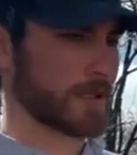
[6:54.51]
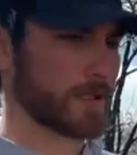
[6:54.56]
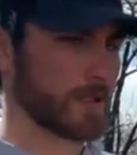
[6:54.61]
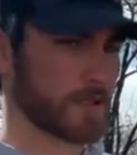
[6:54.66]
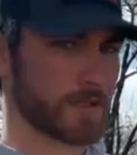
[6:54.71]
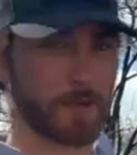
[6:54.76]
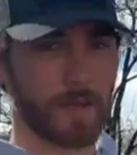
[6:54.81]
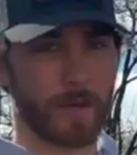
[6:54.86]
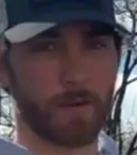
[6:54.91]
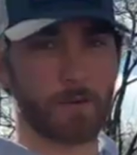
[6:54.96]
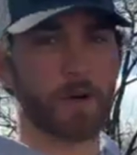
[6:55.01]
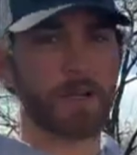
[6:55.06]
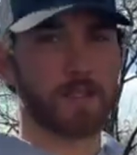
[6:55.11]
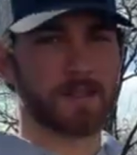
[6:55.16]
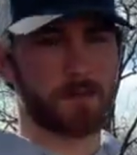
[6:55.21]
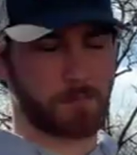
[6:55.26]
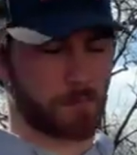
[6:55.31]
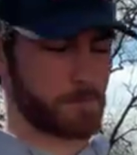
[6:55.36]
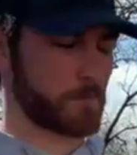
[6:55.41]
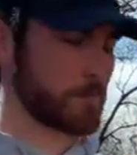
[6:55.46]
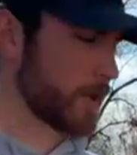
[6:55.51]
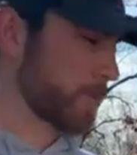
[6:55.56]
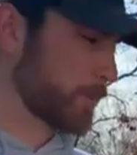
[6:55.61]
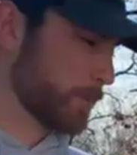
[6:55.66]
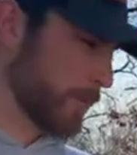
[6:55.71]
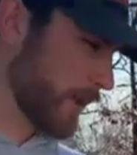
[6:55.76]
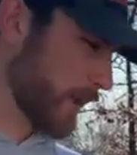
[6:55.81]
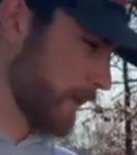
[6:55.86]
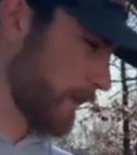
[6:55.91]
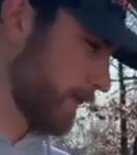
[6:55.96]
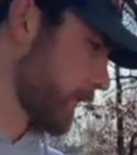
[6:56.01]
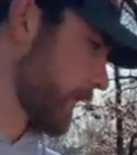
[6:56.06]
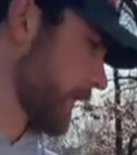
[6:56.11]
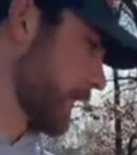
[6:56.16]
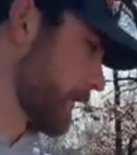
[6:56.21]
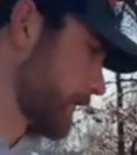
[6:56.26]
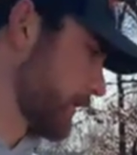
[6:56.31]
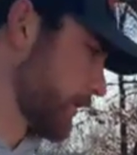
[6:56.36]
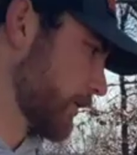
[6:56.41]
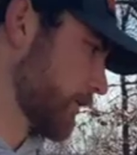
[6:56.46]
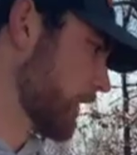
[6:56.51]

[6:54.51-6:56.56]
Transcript: So that was a benefit to